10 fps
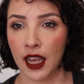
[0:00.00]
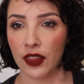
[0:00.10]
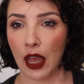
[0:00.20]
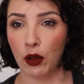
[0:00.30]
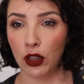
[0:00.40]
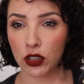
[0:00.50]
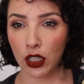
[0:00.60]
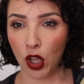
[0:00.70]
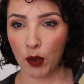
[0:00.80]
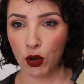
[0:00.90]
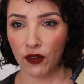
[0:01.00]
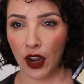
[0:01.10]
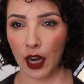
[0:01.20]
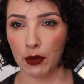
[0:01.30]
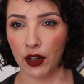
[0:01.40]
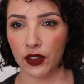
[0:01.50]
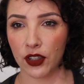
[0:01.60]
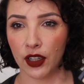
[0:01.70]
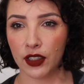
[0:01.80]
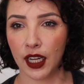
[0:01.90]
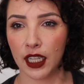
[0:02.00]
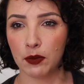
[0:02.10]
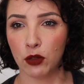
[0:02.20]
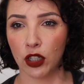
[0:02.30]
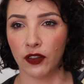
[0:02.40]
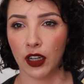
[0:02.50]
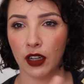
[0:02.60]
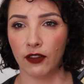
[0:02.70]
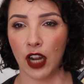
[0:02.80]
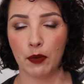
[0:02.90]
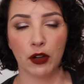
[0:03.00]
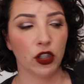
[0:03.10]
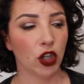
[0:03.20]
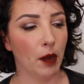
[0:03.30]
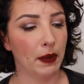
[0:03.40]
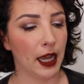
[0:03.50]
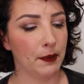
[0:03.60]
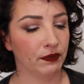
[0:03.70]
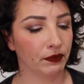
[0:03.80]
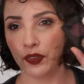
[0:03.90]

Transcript: That one looks a lot more vibrant. So you can see it's more of a vibrant topper.